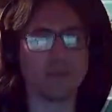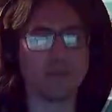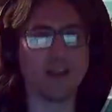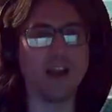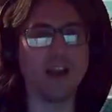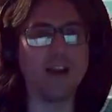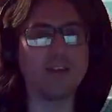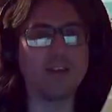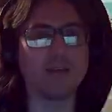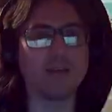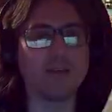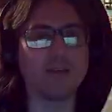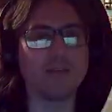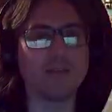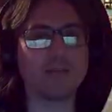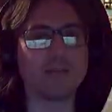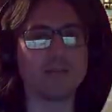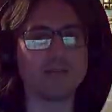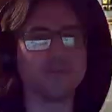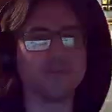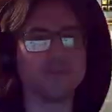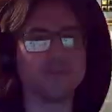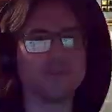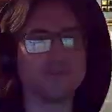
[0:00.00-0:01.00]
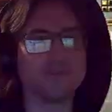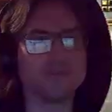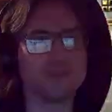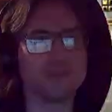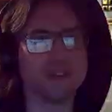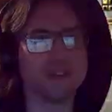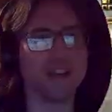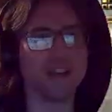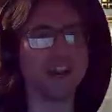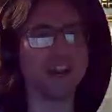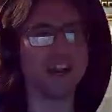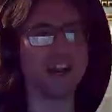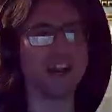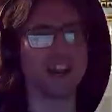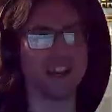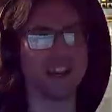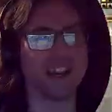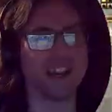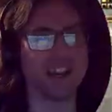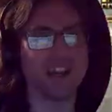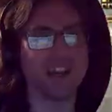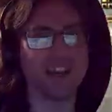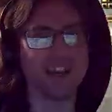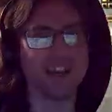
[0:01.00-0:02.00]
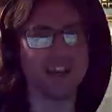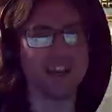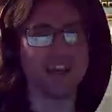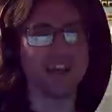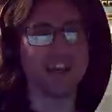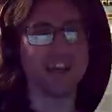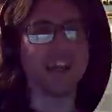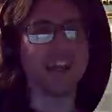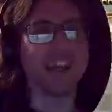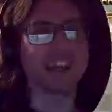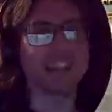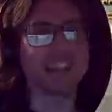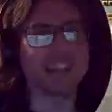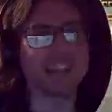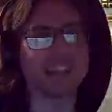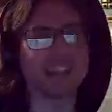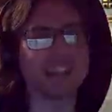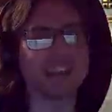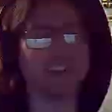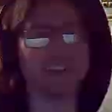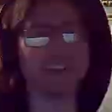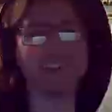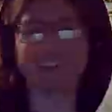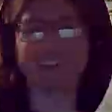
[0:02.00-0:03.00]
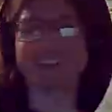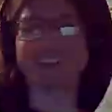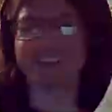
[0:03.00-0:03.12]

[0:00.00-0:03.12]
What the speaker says: Oh! Hi! It's got